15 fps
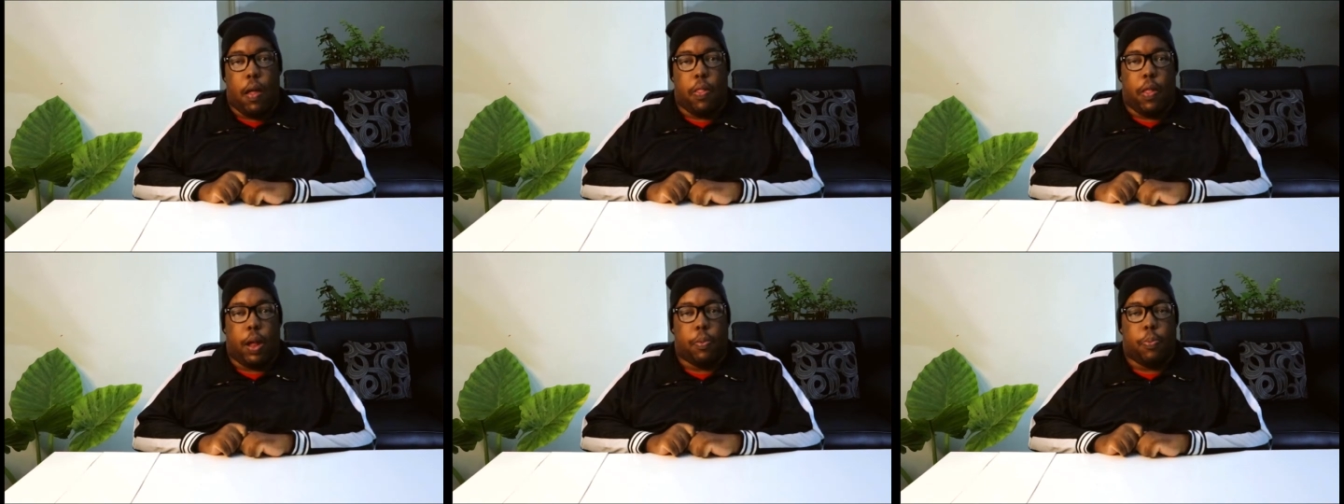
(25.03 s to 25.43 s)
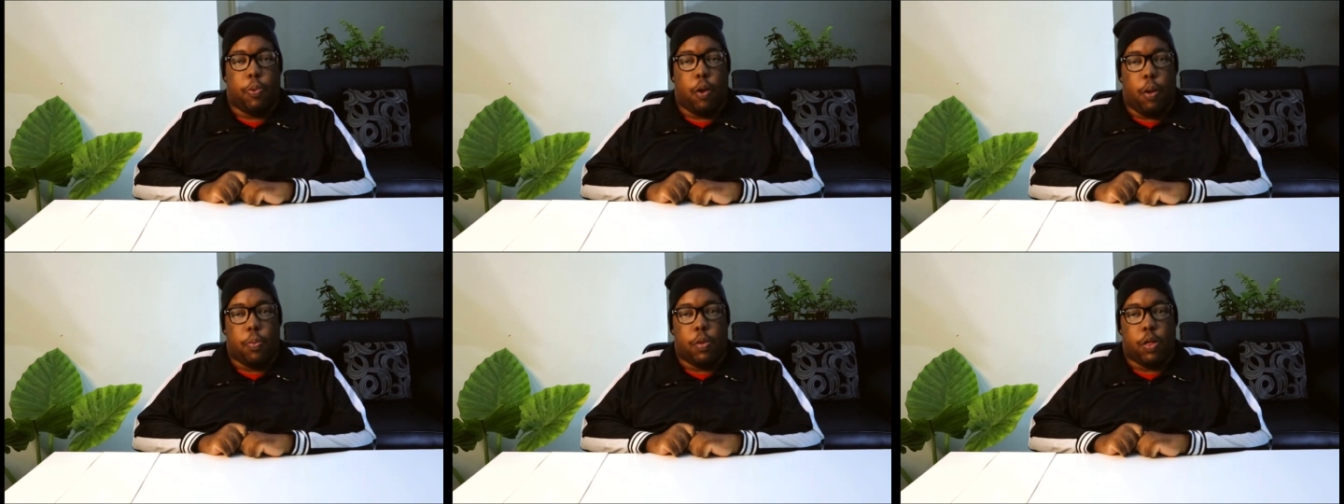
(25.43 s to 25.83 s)
and that
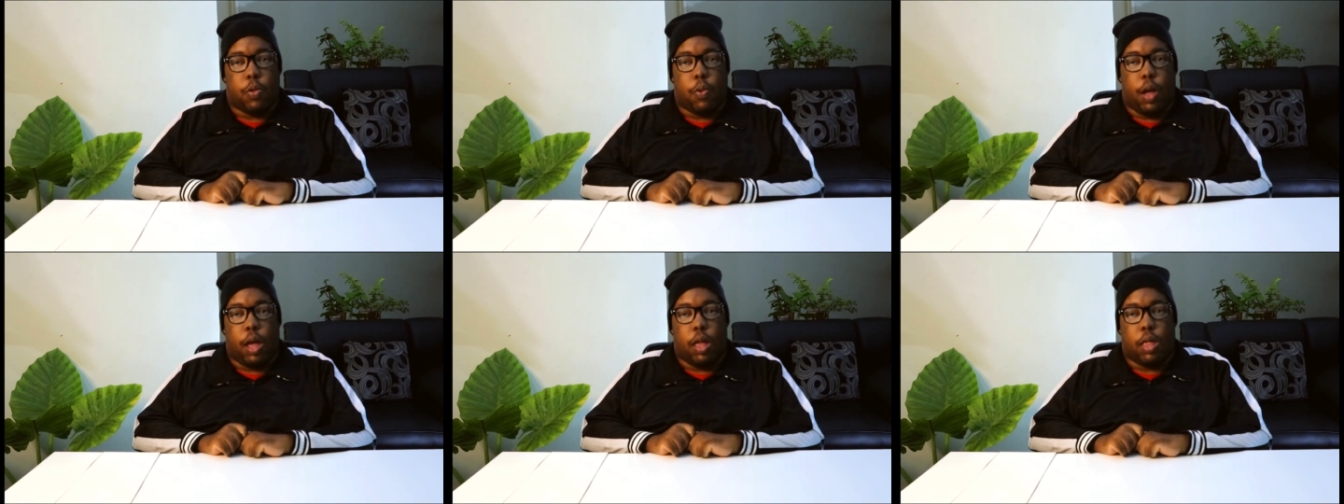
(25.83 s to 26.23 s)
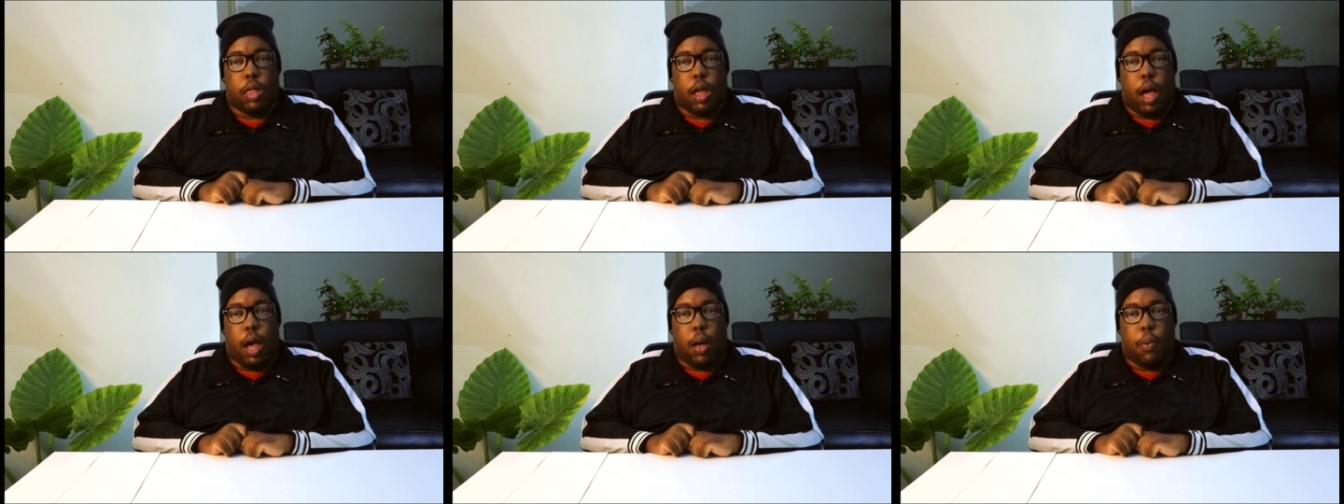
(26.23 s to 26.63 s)
promise
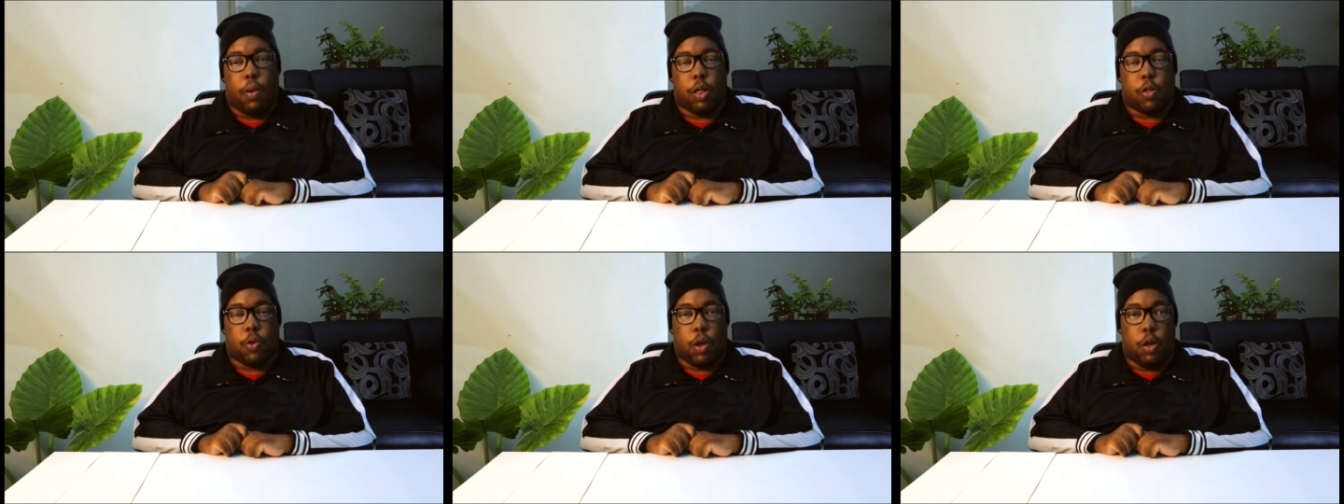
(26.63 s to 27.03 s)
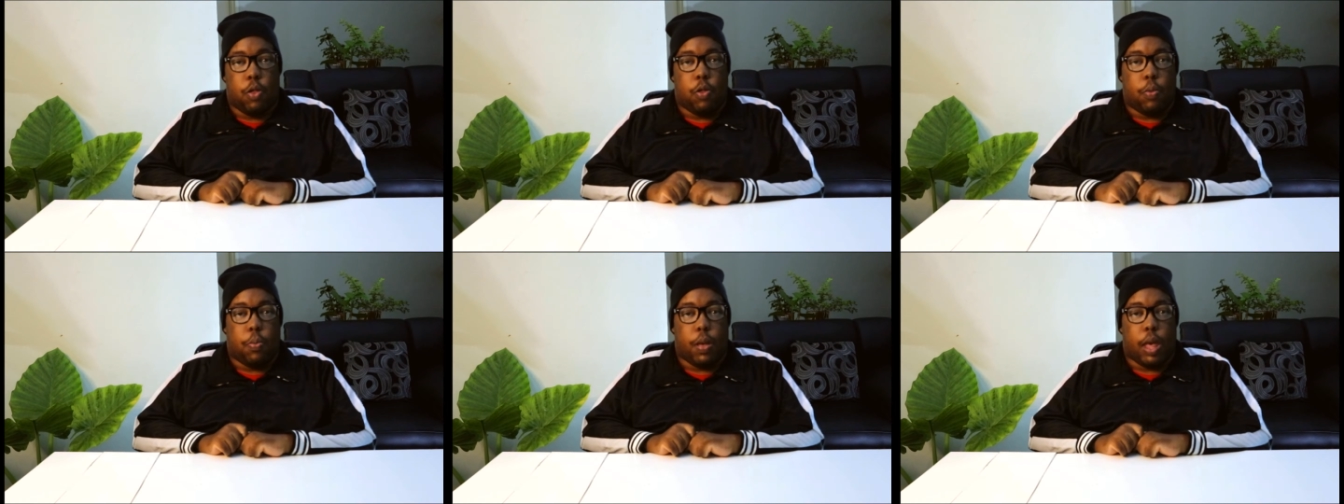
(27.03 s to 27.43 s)
was I was going
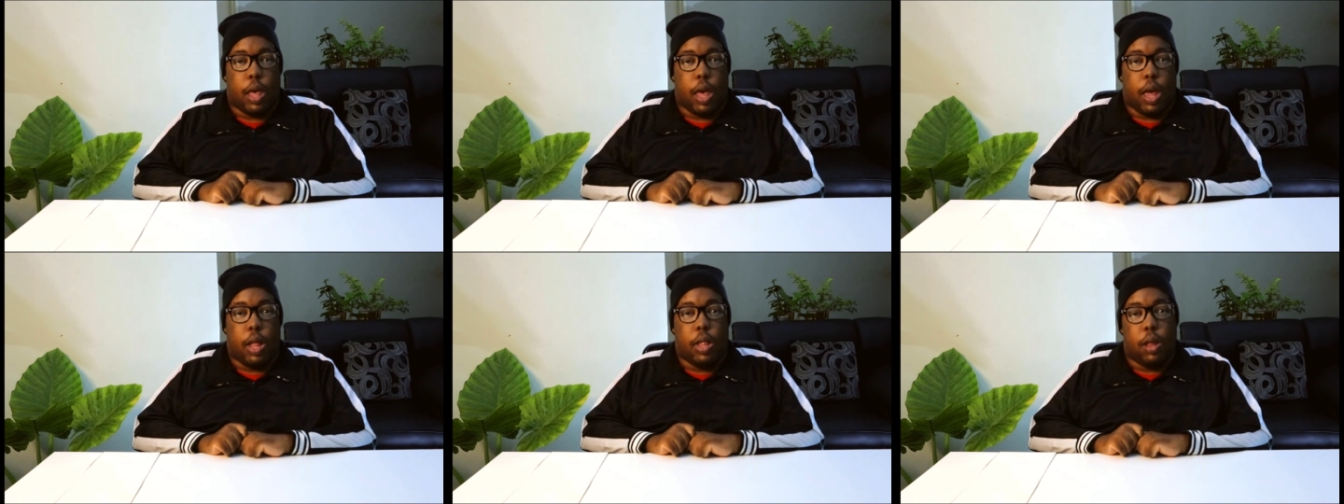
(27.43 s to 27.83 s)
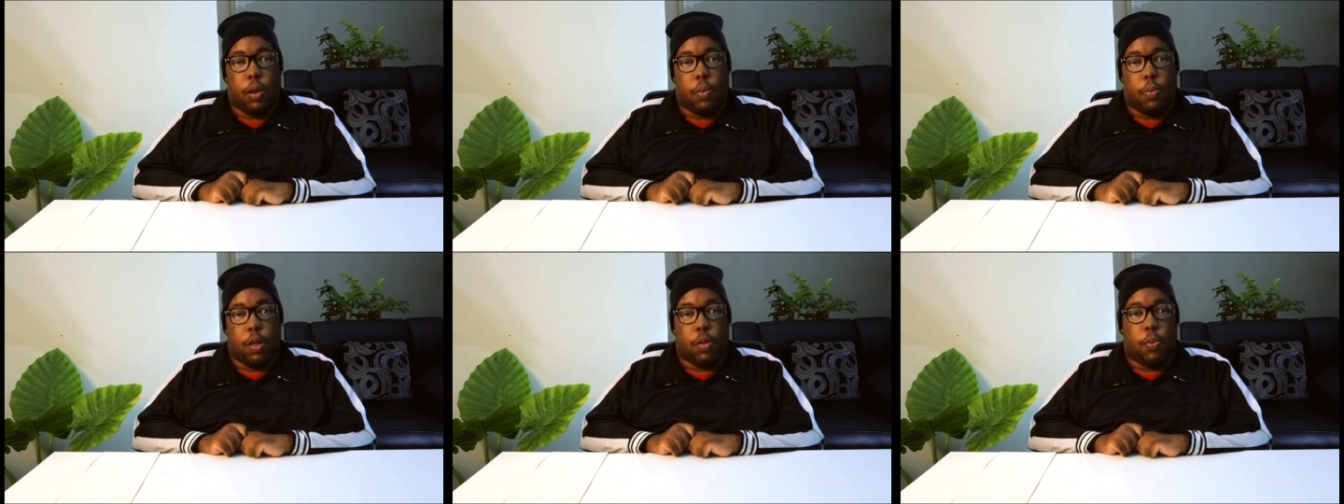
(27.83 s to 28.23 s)
to be a
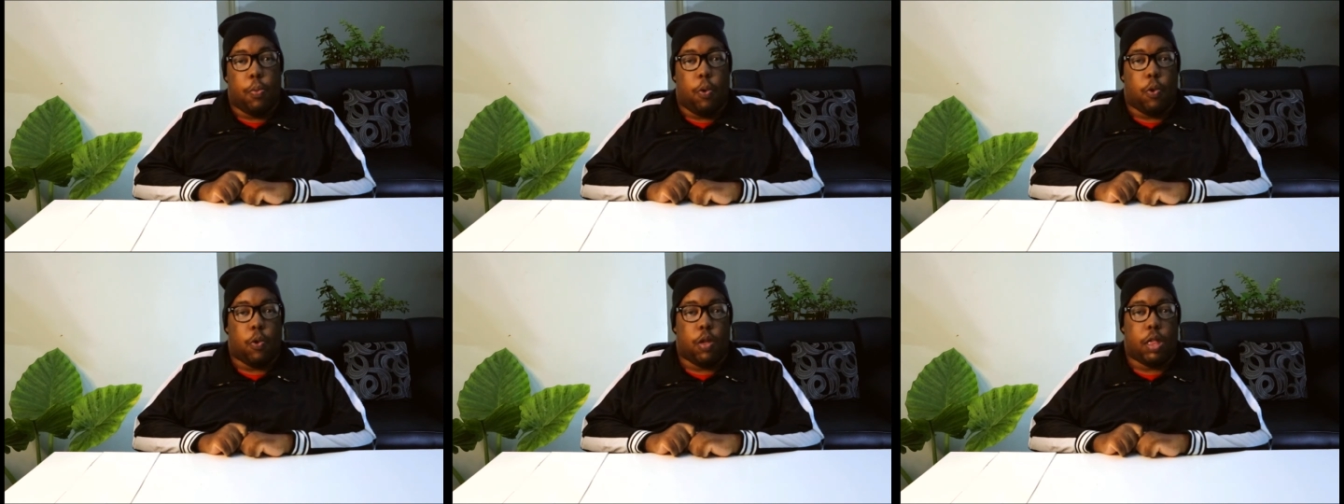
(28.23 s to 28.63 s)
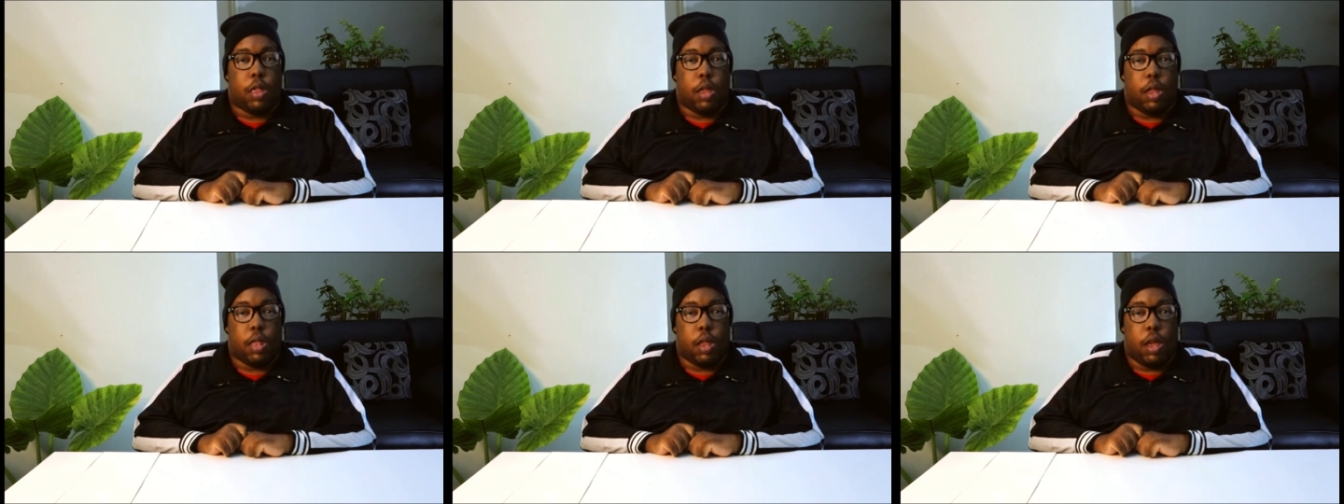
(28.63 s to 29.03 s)
little bit more
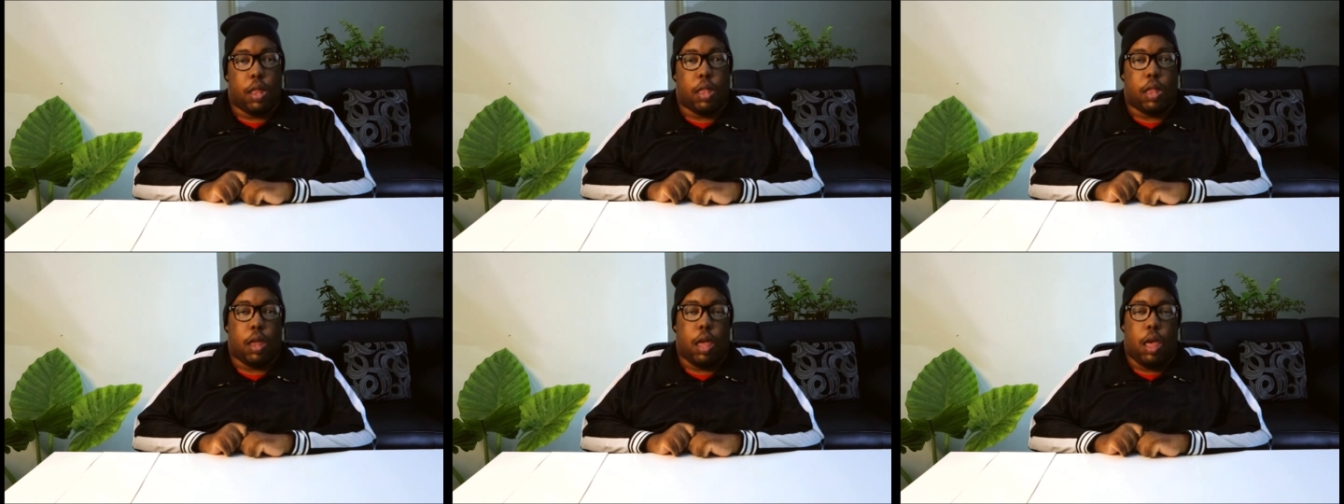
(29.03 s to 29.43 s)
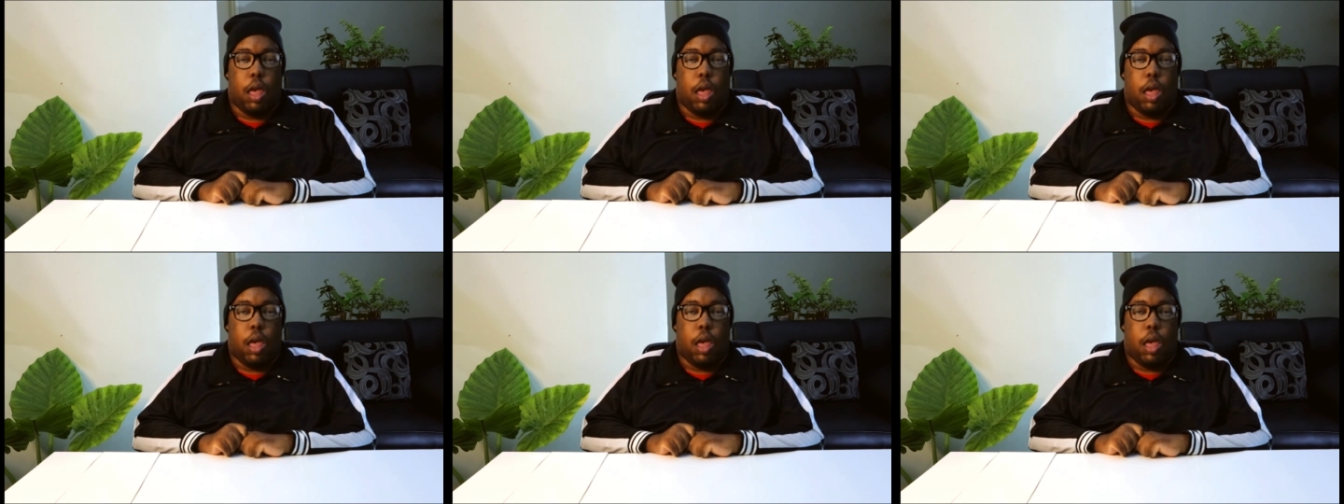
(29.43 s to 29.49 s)
consistent